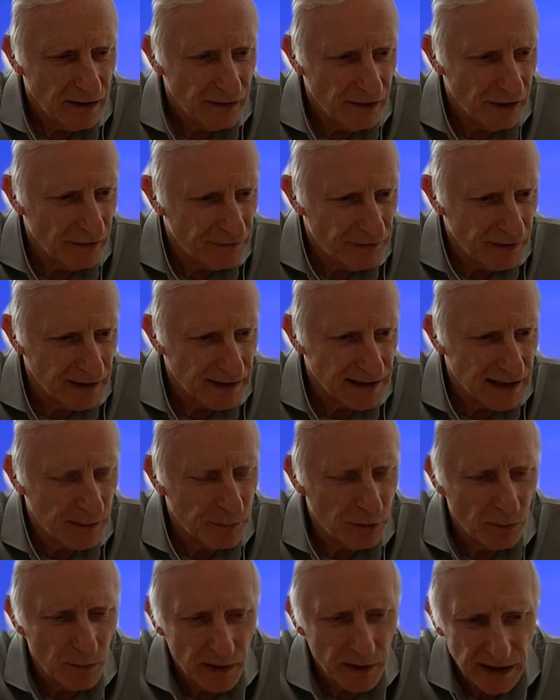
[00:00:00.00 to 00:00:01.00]
that for
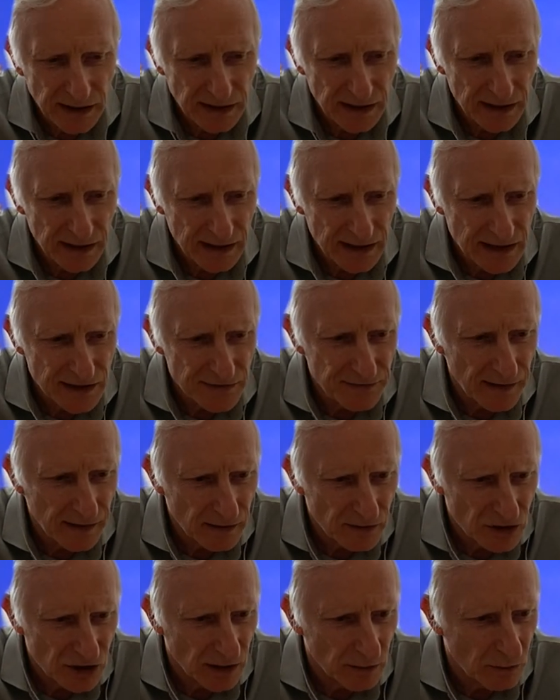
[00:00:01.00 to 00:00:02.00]
example, when he did his
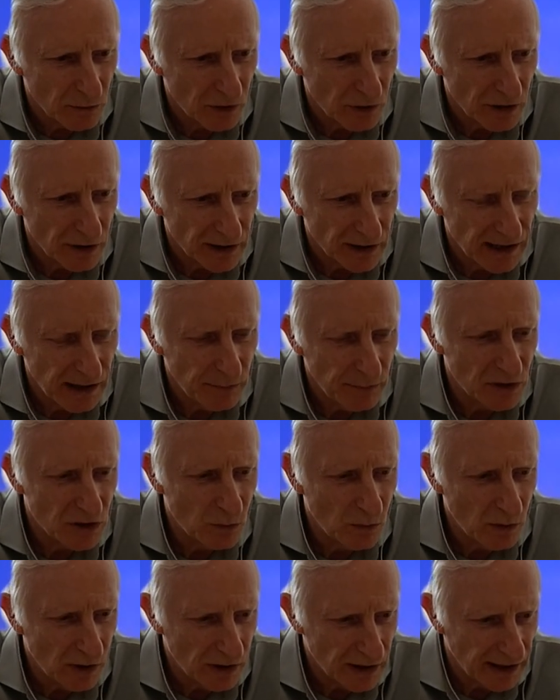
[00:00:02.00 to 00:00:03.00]
fellowship work, he was
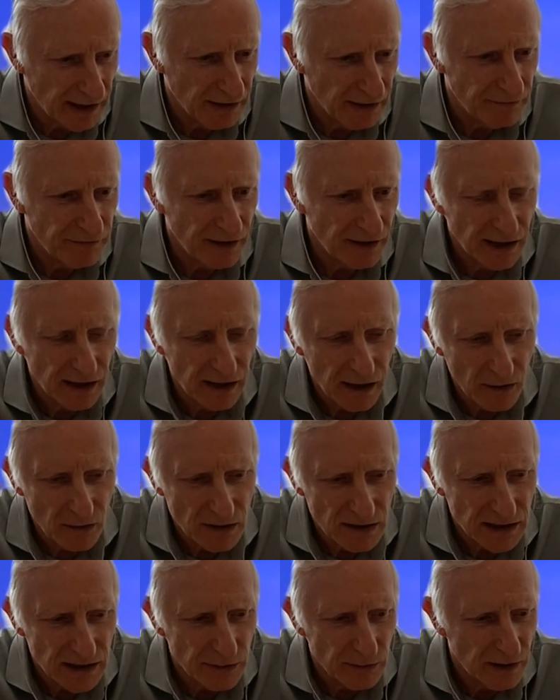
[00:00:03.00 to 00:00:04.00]
working very
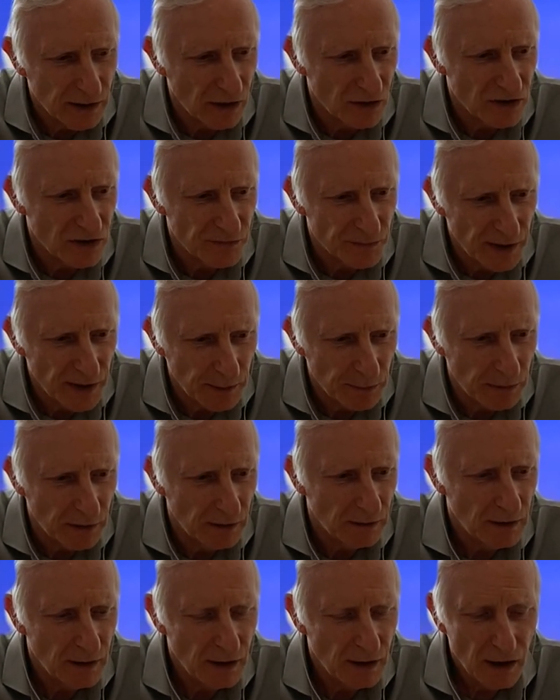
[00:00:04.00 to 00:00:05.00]
closely with lots of people